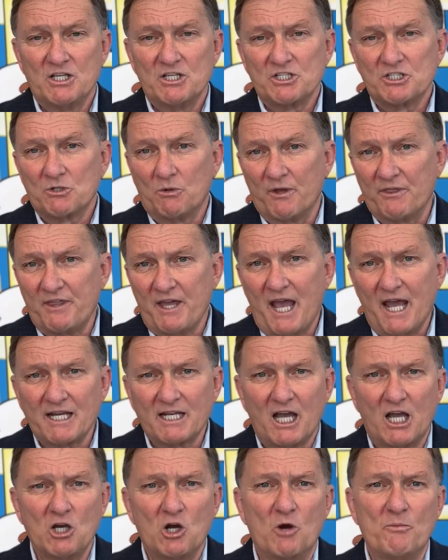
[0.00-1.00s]
So with
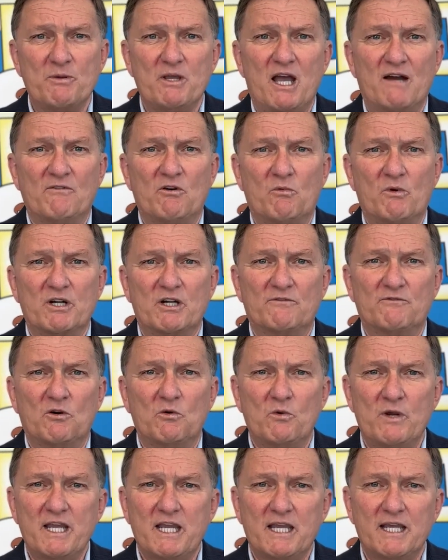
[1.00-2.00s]
that, I hope you have a wonderful
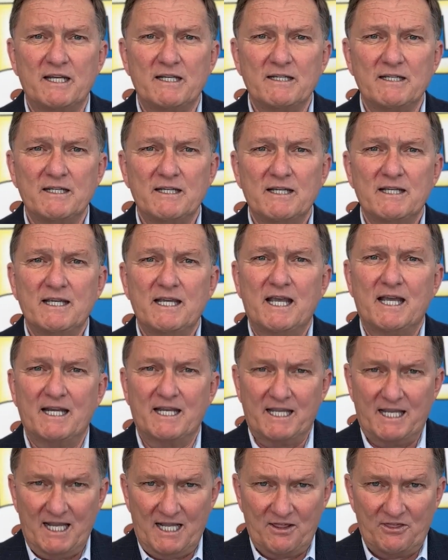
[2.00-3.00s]
weekend. And
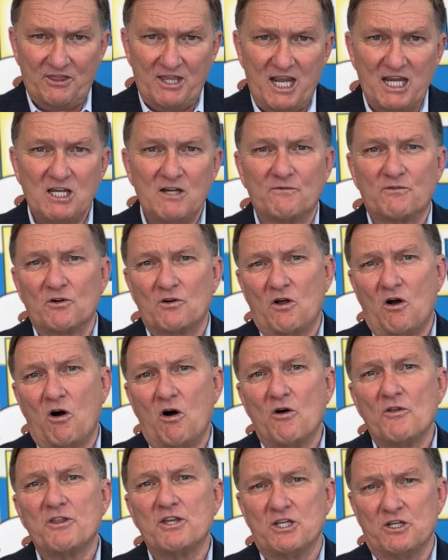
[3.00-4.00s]
again, thank you for
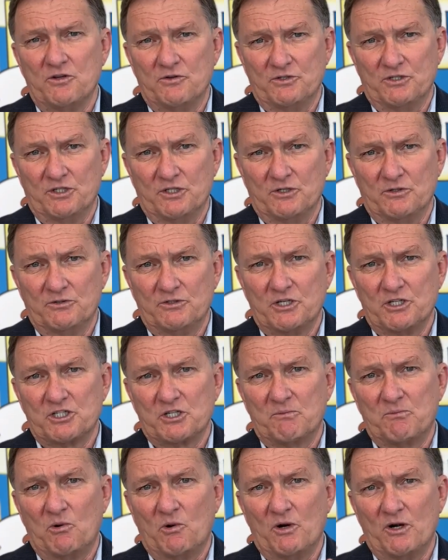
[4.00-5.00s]
all that you do to
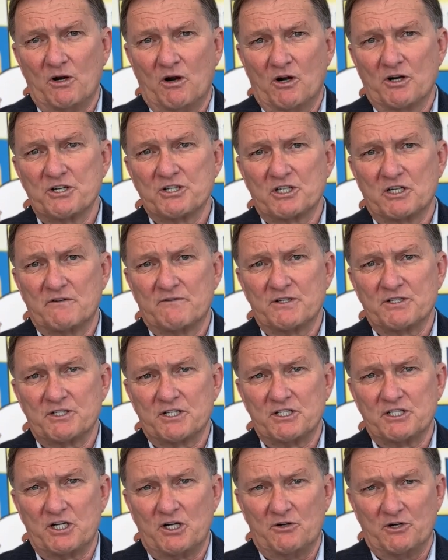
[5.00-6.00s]
support our
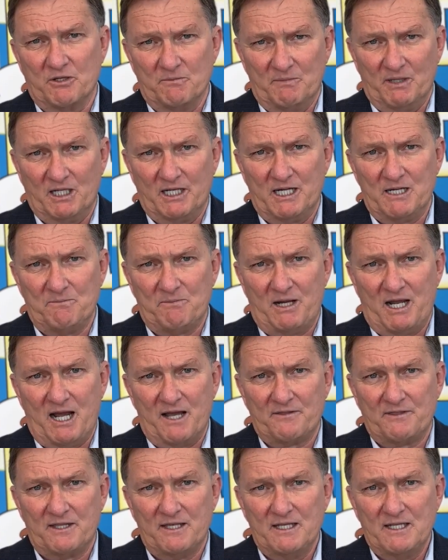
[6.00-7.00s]
services here at
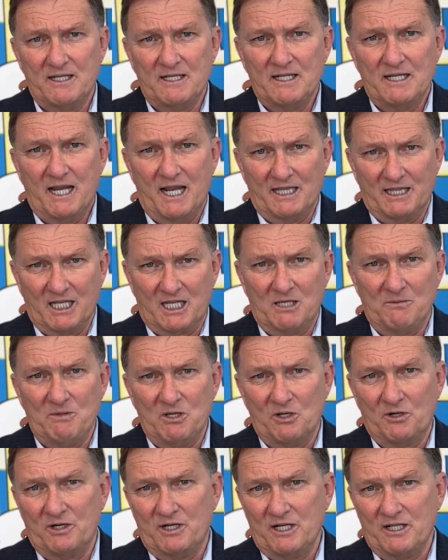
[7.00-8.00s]
AbilityPath and the
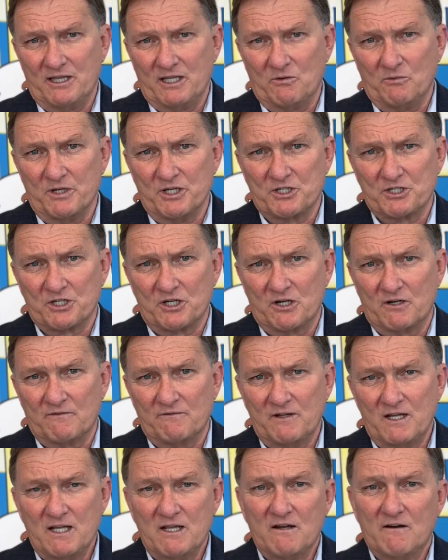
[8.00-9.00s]
community that we
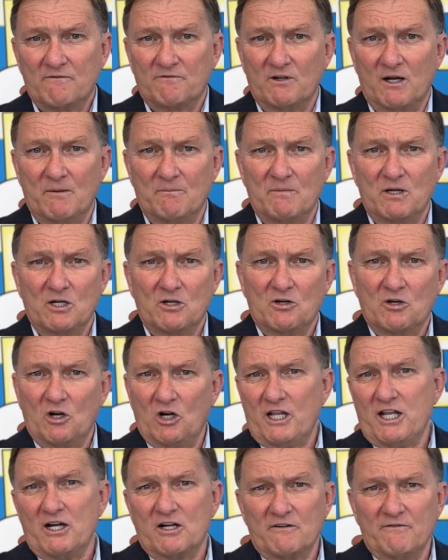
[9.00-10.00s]
serve, from
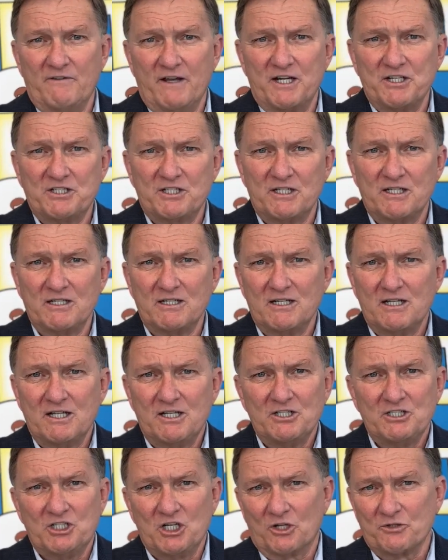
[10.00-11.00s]
early intervention,
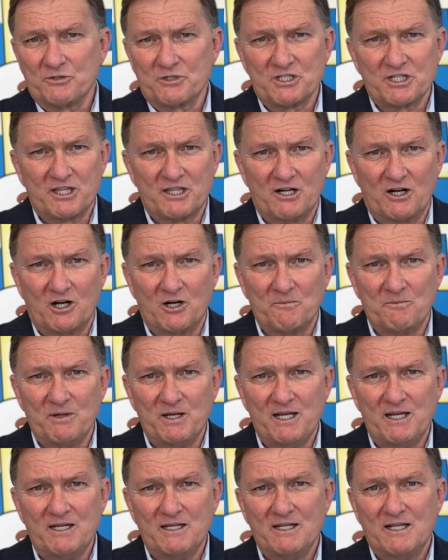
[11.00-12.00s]
children's
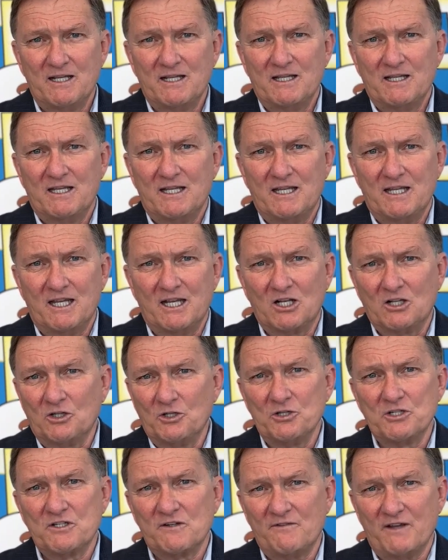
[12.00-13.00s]
therapy,
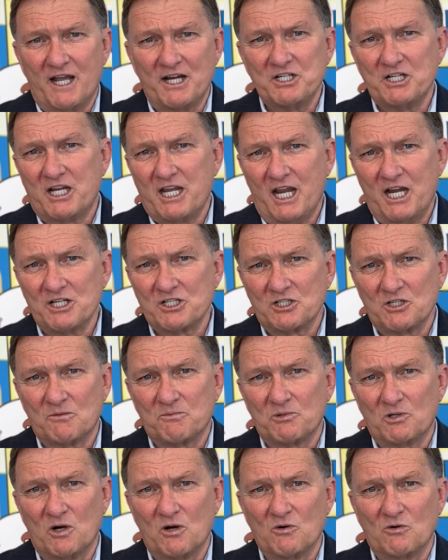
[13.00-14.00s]
inclusive educational
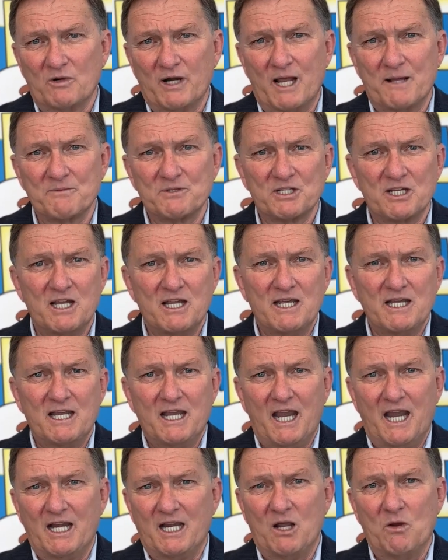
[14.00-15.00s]
programs,
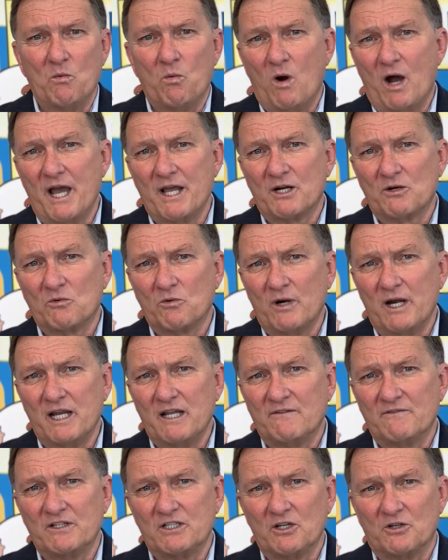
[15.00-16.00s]
and a wide array
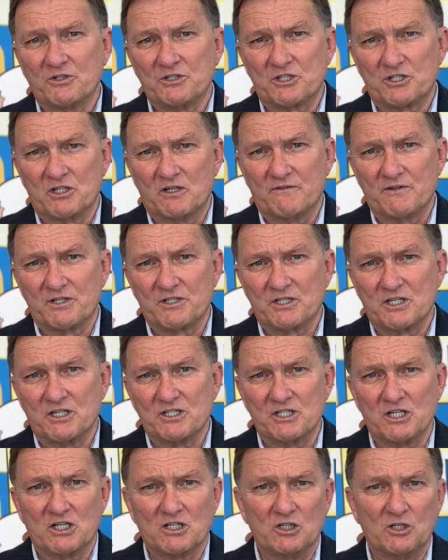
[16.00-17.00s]
of adult
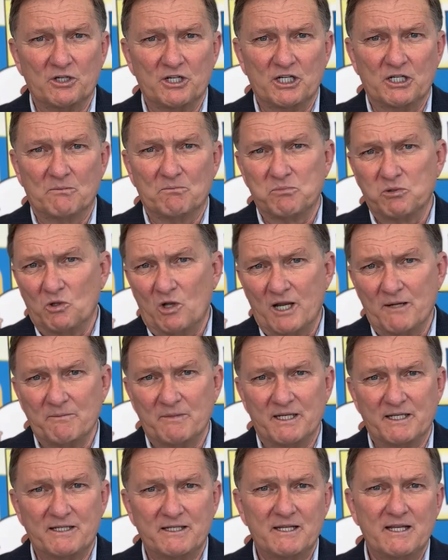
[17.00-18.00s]
services, including
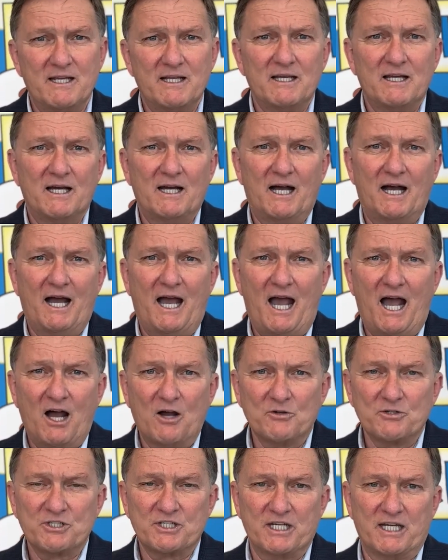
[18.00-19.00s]
employment,
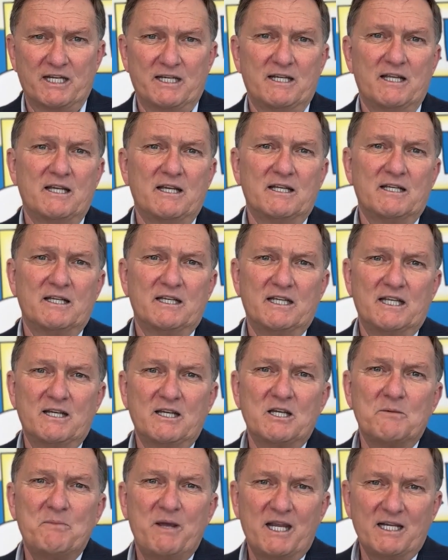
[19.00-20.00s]
housing,
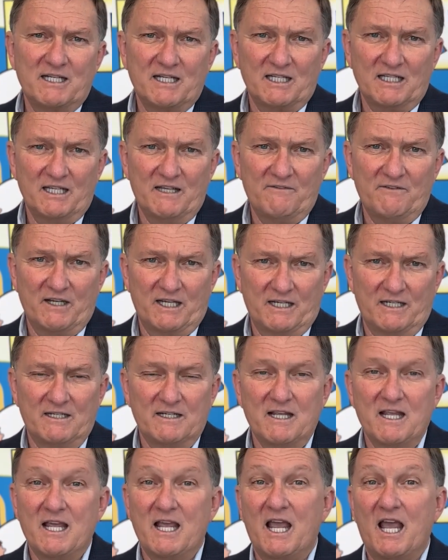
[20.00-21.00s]
independent living,
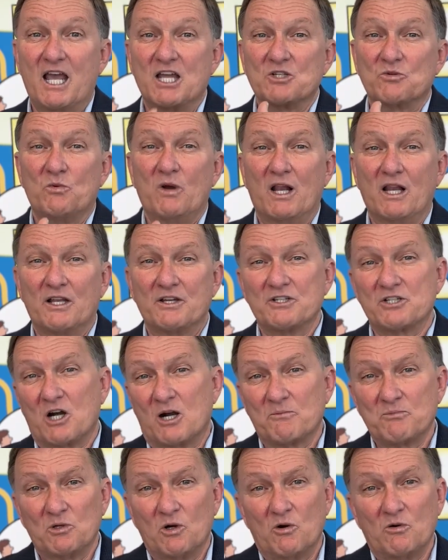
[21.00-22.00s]
as well as
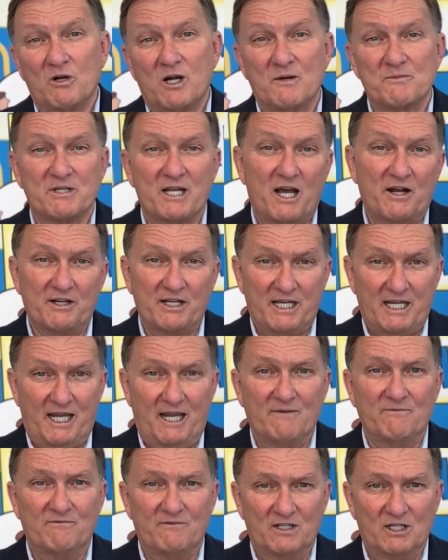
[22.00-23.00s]
our programs out at
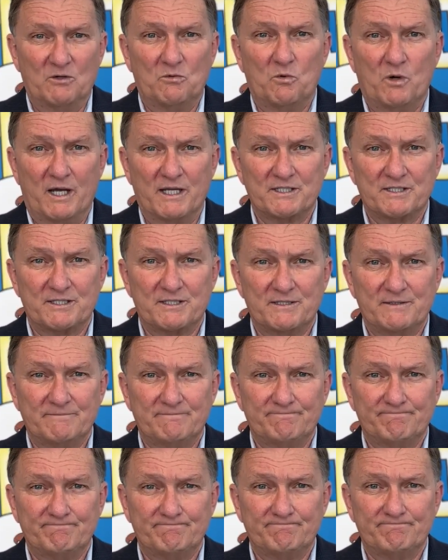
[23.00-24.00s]
Camp Via West.
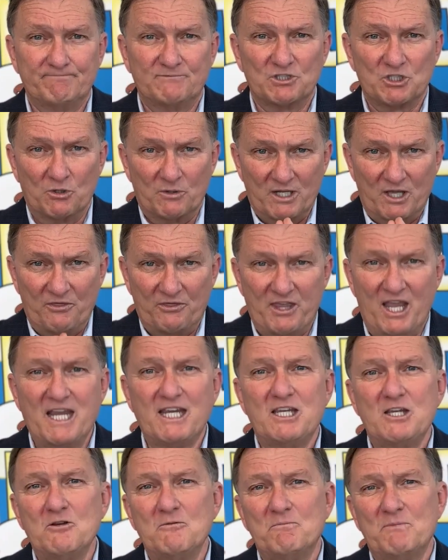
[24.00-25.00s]
So again,
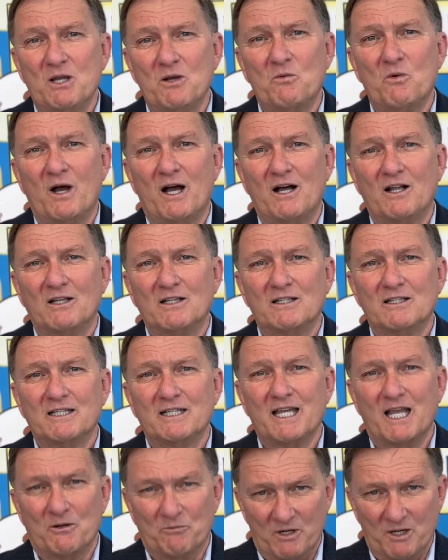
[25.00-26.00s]
thank you, be
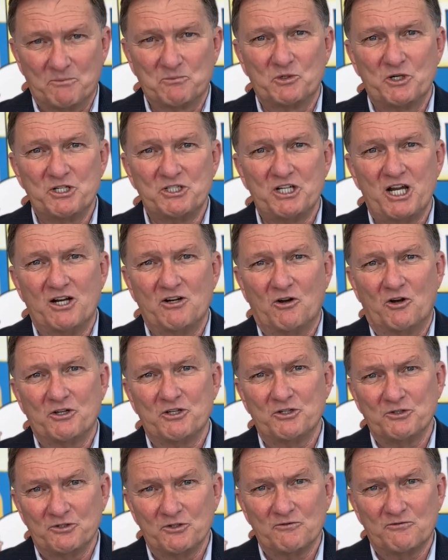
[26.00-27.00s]
well, and we appreciate all
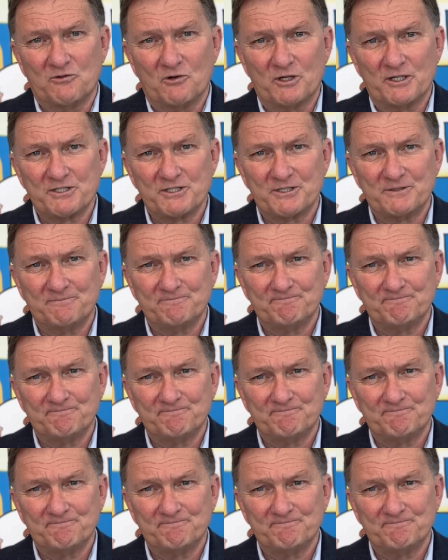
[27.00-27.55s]
you do for us.